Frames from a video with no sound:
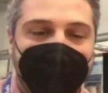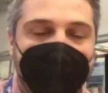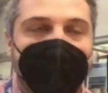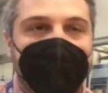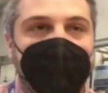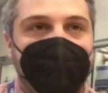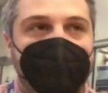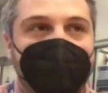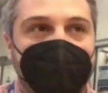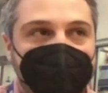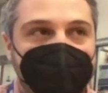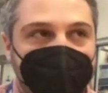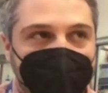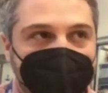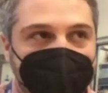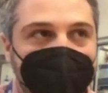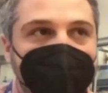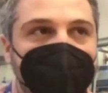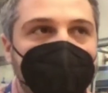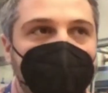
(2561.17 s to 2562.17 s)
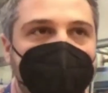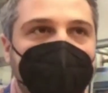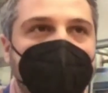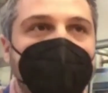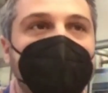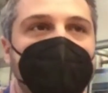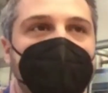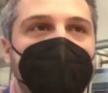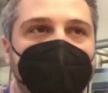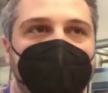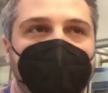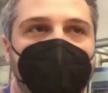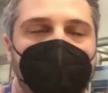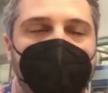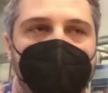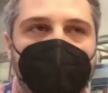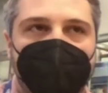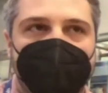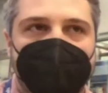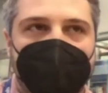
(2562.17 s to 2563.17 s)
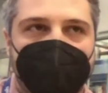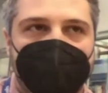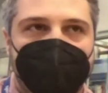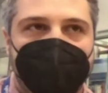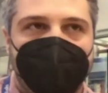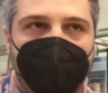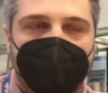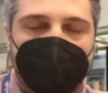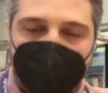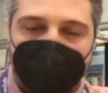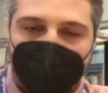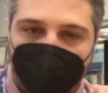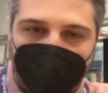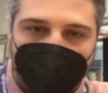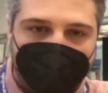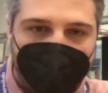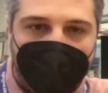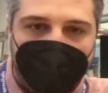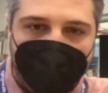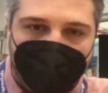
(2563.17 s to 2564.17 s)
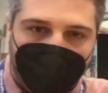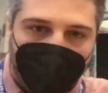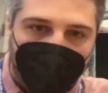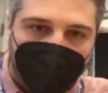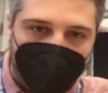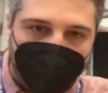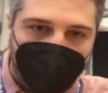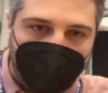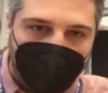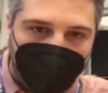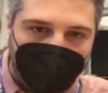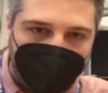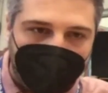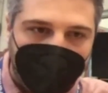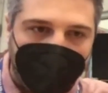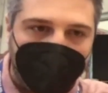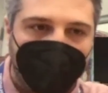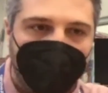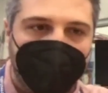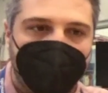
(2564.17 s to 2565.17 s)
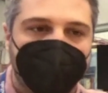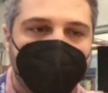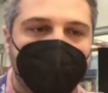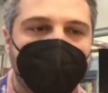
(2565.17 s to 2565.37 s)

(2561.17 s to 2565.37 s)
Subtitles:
But they demonstrated that for just specific type of algorithm.